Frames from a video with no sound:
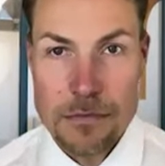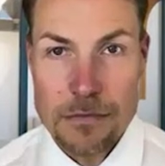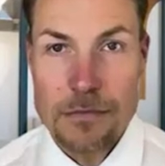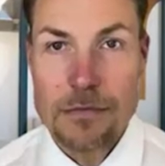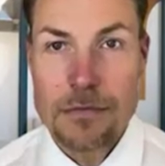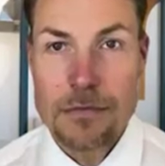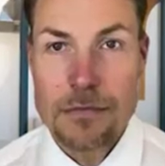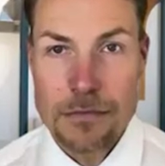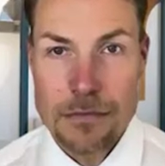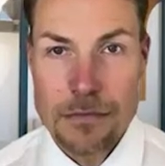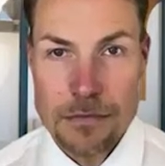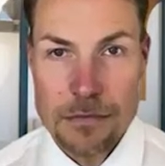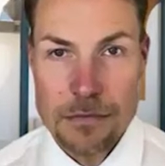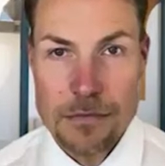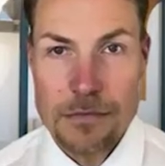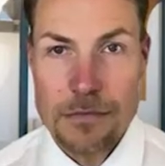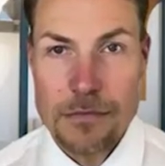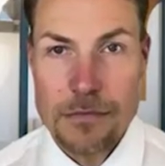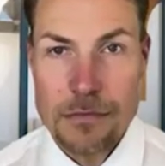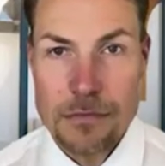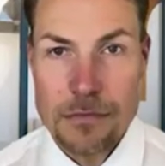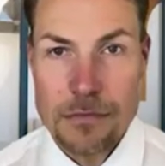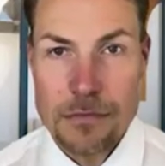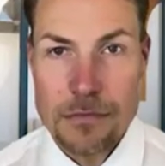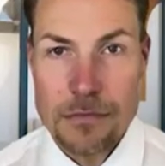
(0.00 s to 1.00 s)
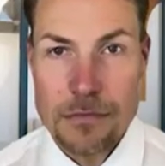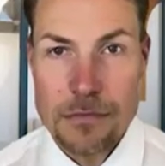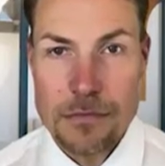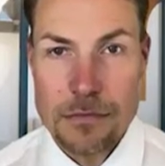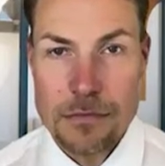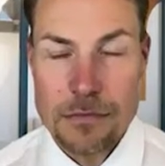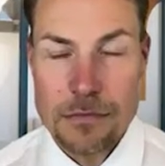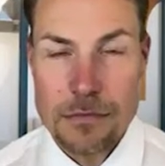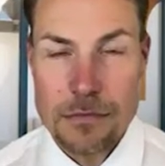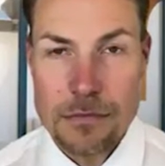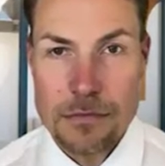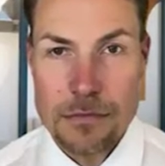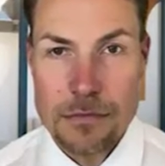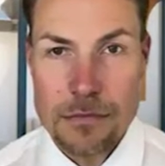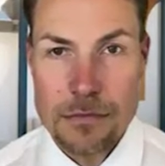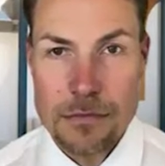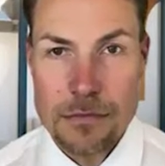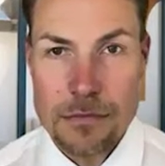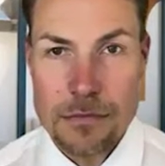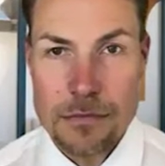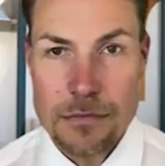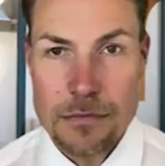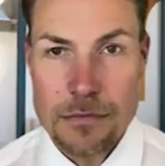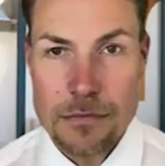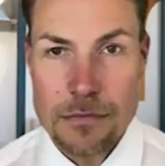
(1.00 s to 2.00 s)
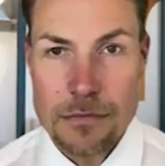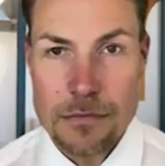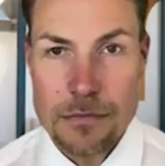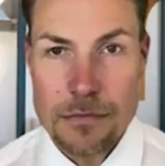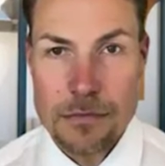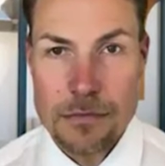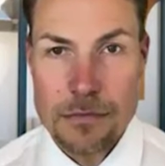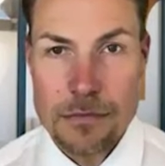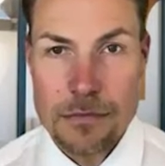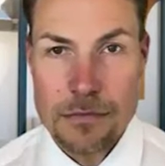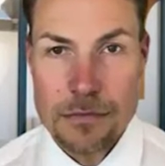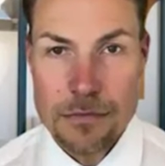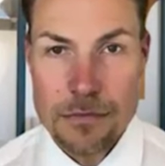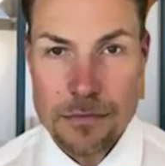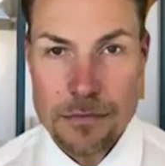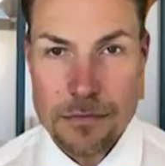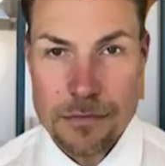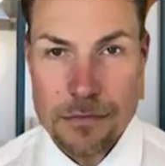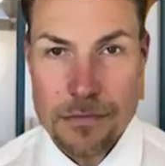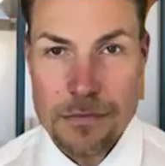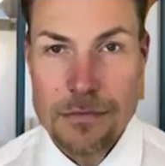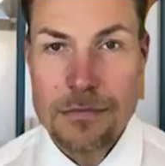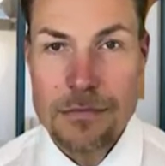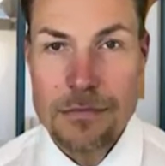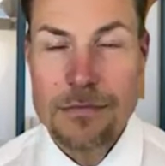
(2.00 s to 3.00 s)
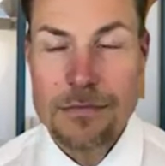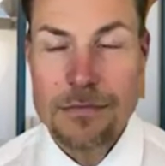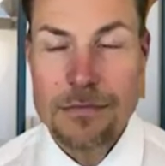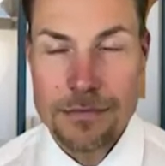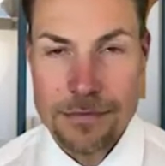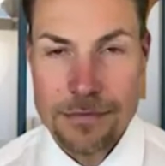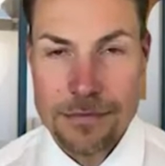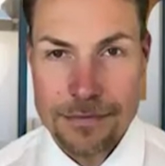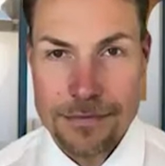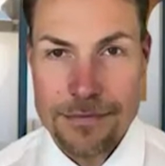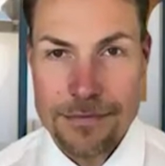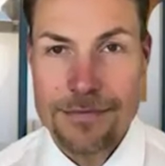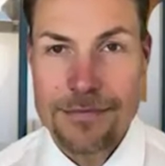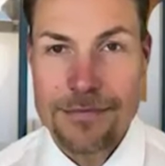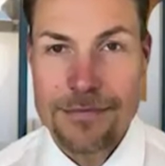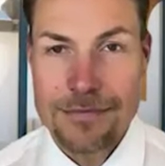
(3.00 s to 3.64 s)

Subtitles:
(silent)